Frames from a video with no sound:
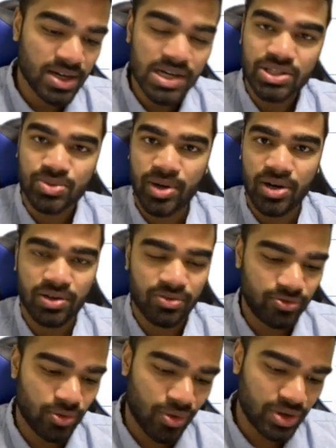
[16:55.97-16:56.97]
Square root of
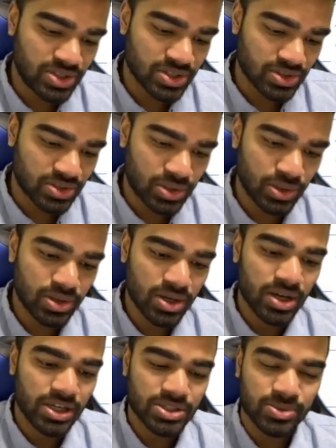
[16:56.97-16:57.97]
4 is just 2.
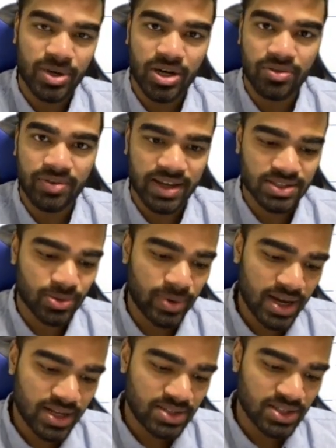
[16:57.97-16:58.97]
Square root of x
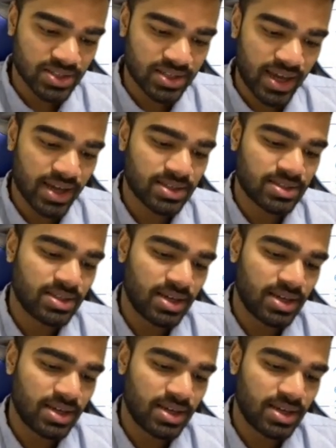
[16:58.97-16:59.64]
squared is just x.